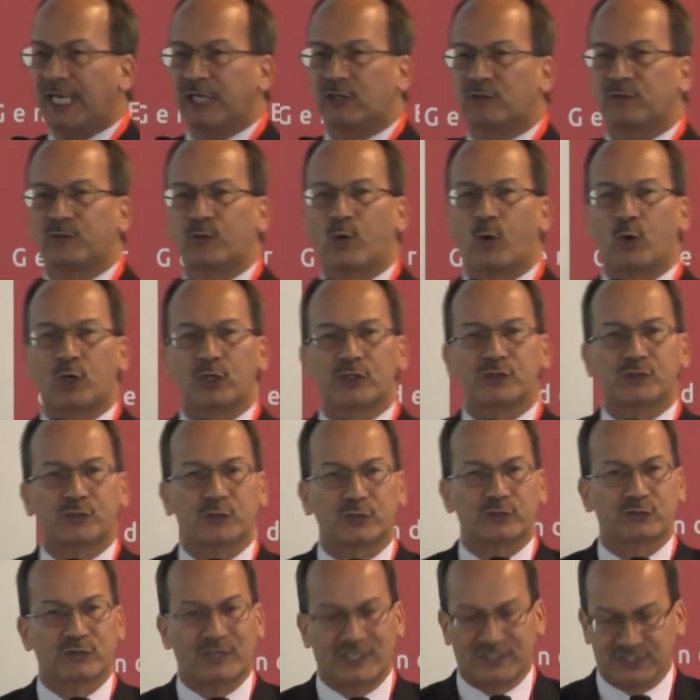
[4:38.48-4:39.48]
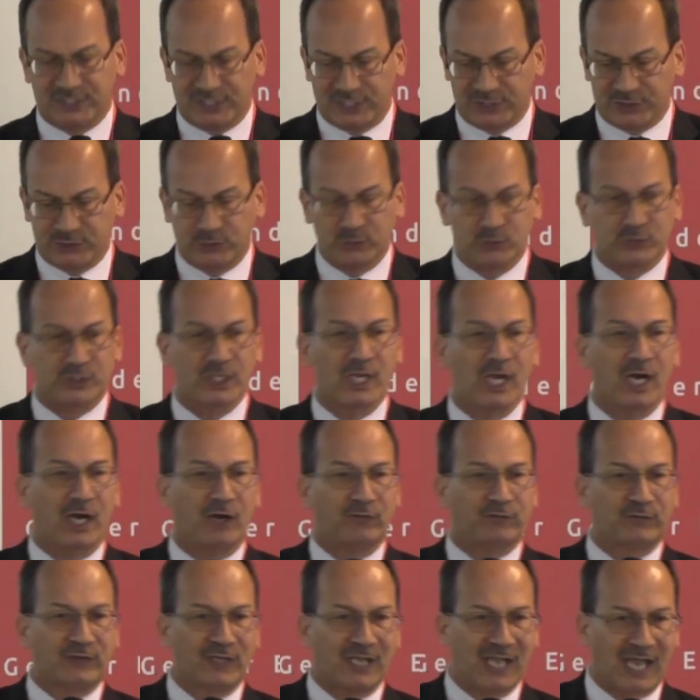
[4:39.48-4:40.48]
and of course, to address issues
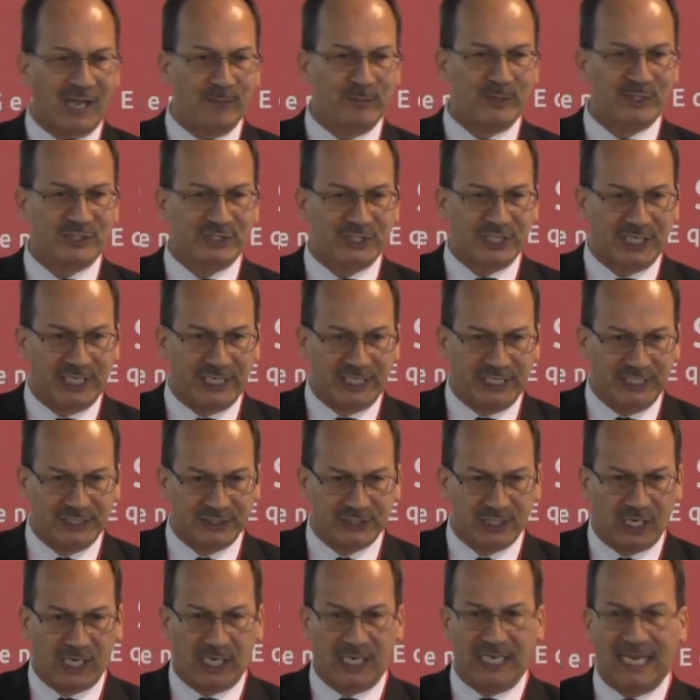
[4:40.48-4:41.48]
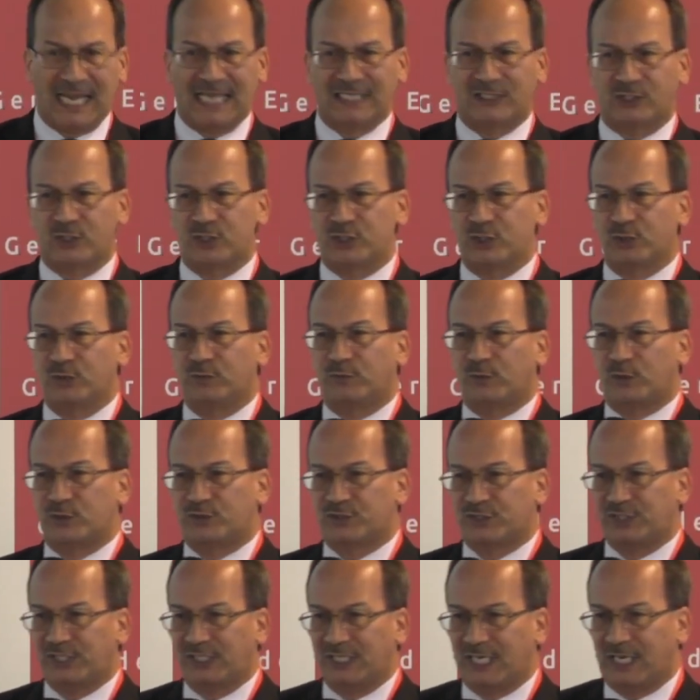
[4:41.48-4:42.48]
of climate change uh, at the
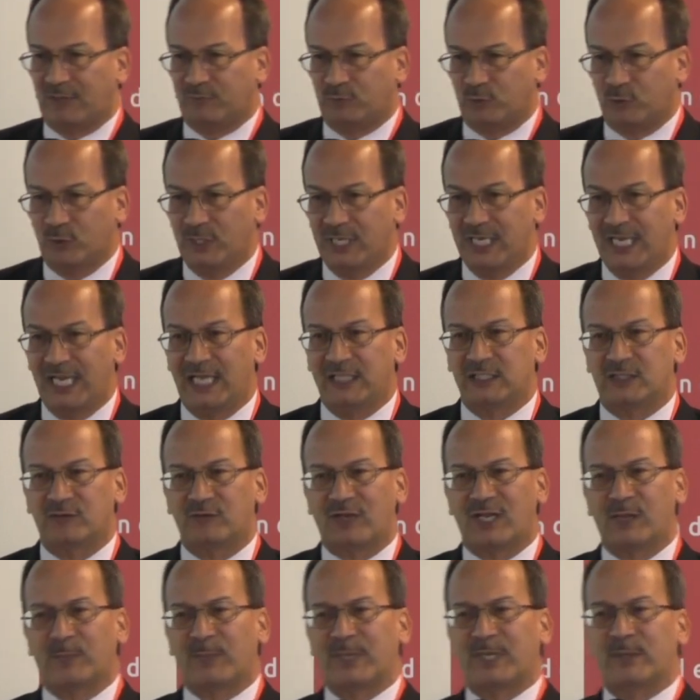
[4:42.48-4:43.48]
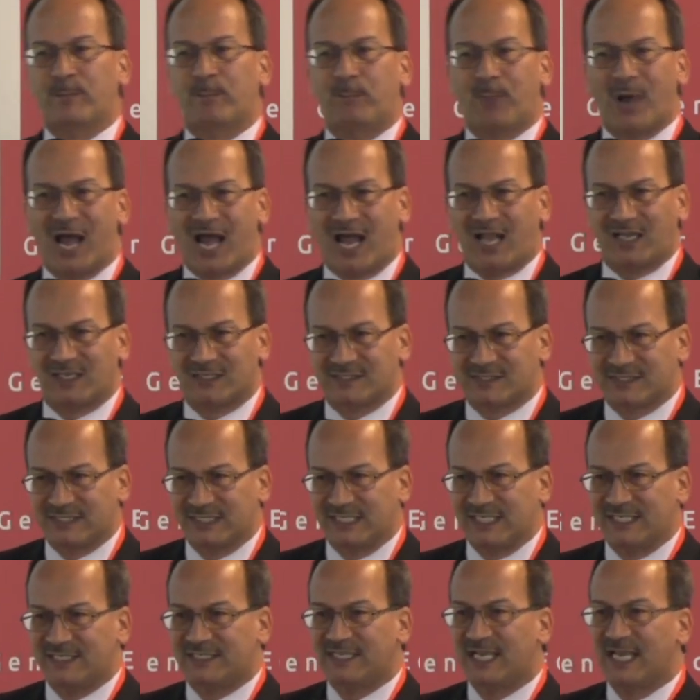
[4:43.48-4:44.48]
university level and developing
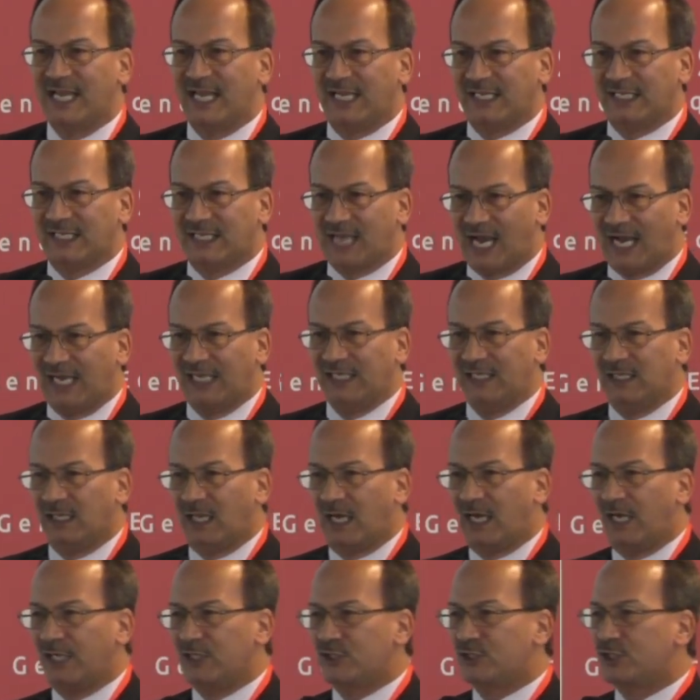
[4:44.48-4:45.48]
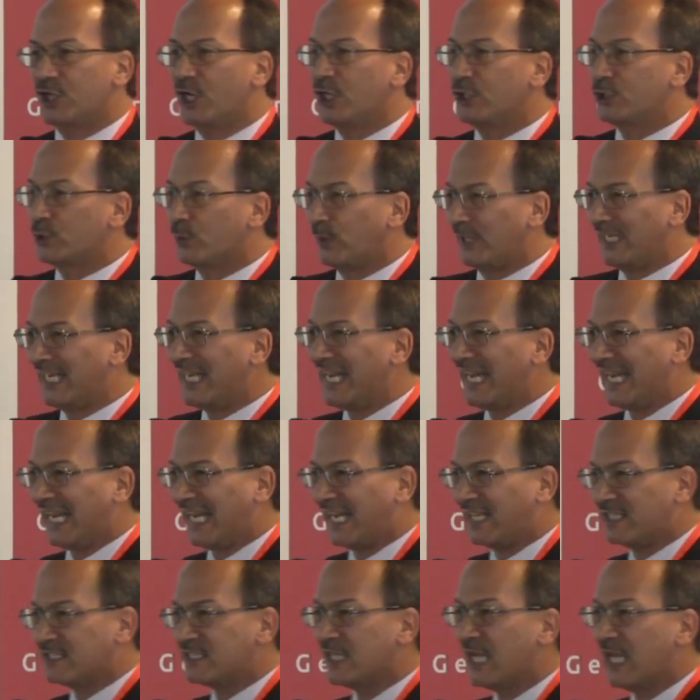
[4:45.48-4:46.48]
policies and guidelines to
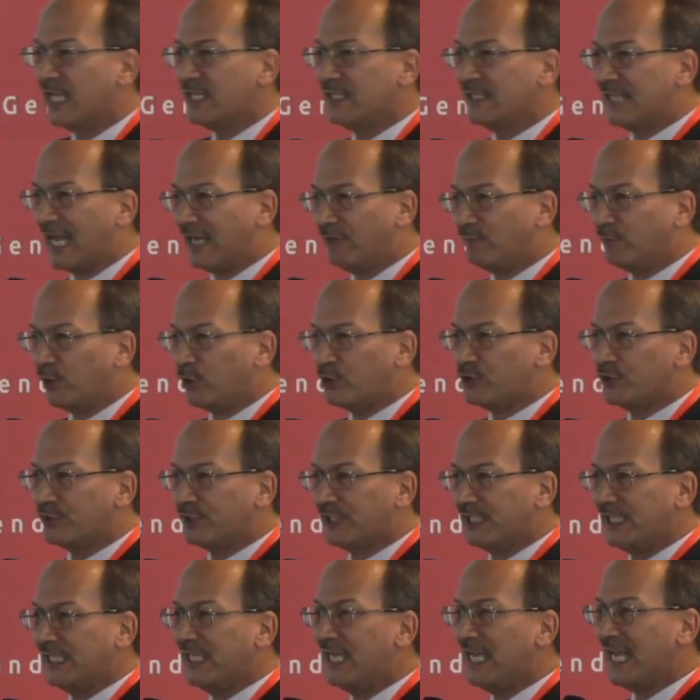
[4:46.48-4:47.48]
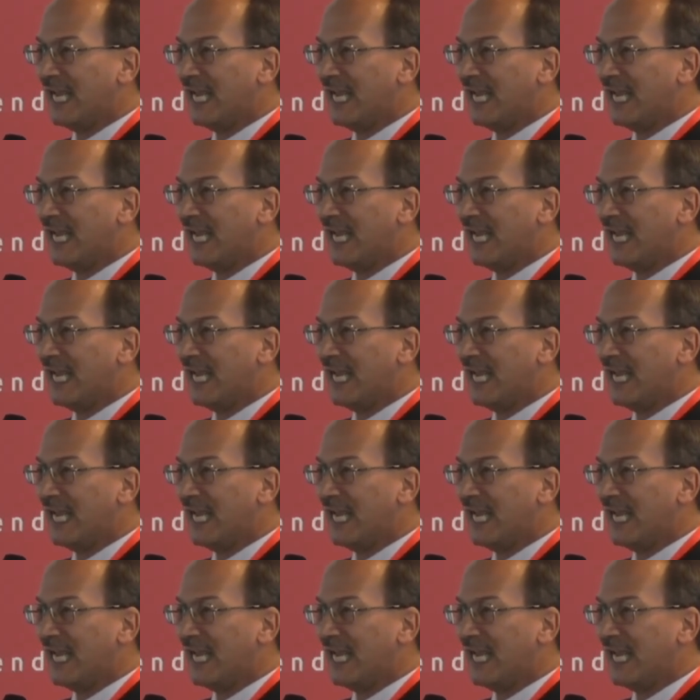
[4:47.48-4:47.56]
enhance diversity